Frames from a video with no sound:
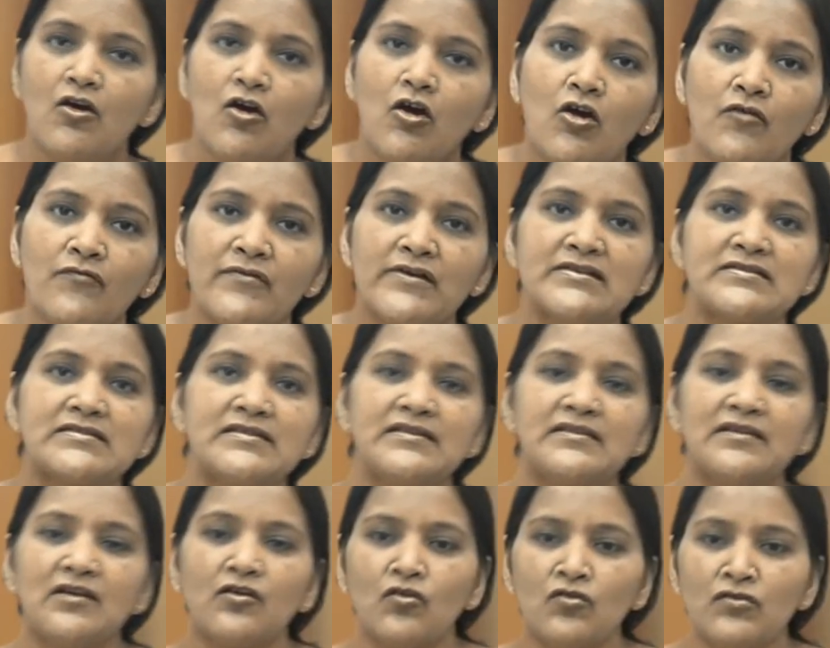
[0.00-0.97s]
obviously
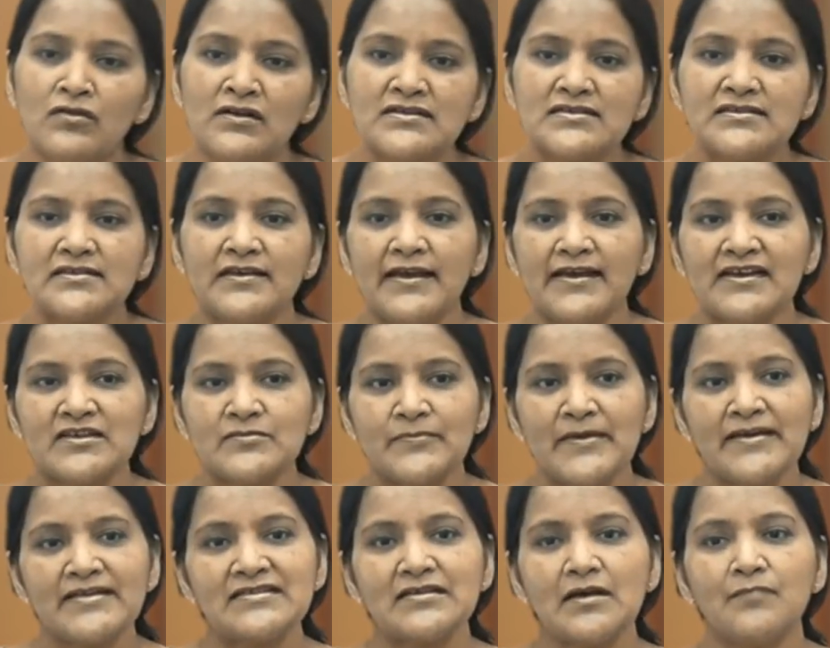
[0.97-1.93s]
the owners, they
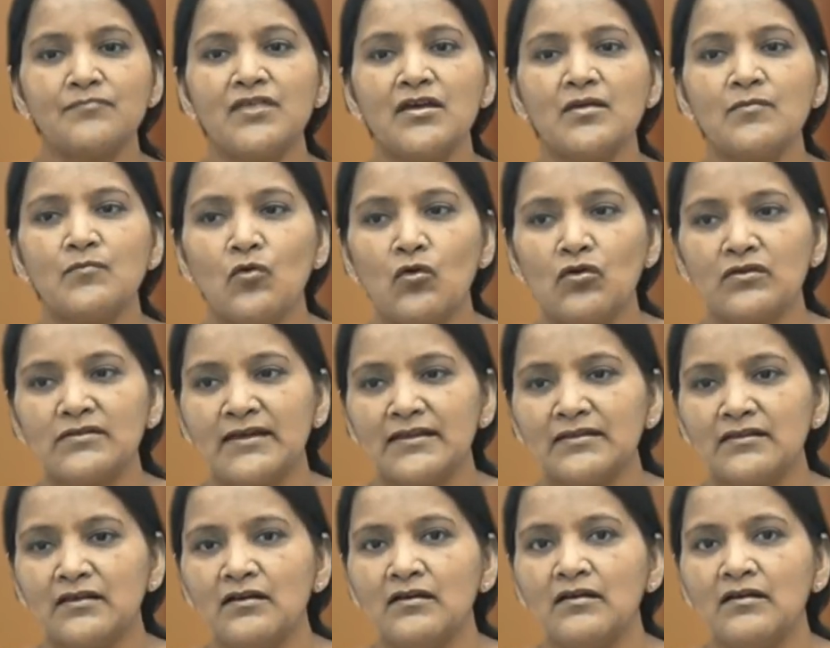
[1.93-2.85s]
expect something more than